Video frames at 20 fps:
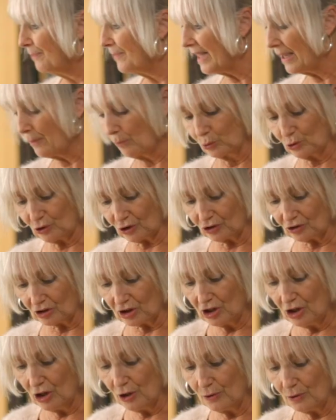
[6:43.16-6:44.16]
it will just
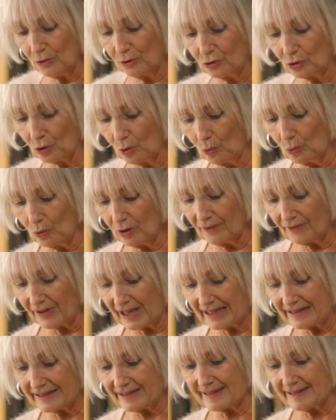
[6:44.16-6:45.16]
lose all of
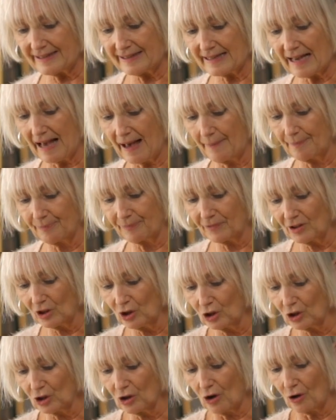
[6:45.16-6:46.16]
its
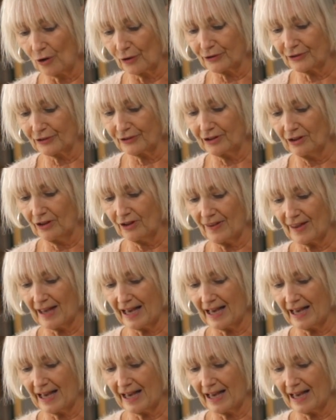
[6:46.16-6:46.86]
gloss. Look at